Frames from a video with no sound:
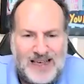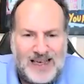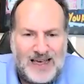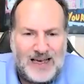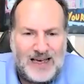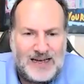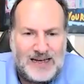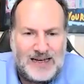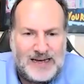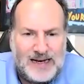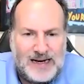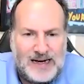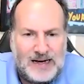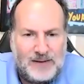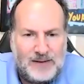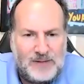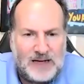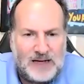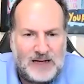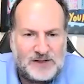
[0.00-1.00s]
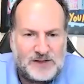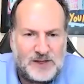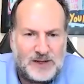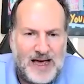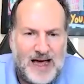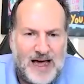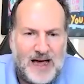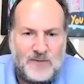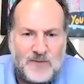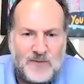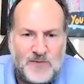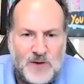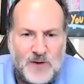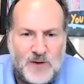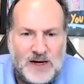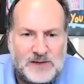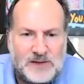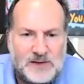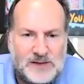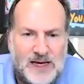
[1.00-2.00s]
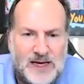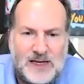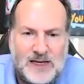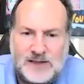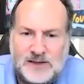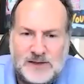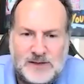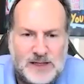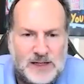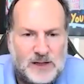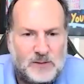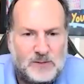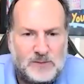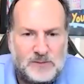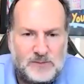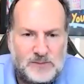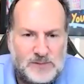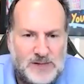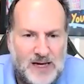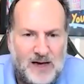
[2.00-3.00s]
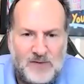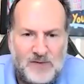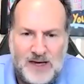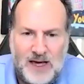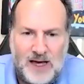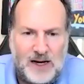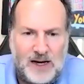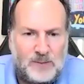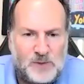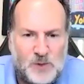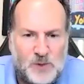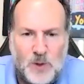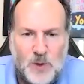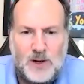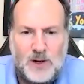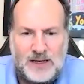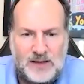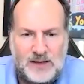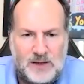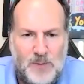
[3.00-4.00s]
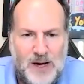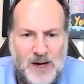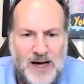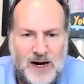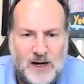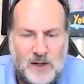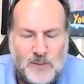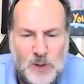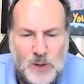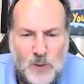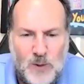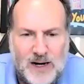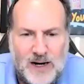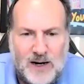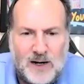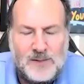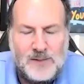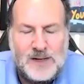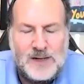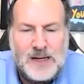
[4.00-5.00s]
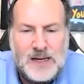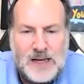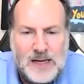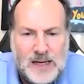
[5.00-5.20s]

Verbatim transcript: And uh, as the Latin phrase says, you know, caveat emptor, let the buyer beware.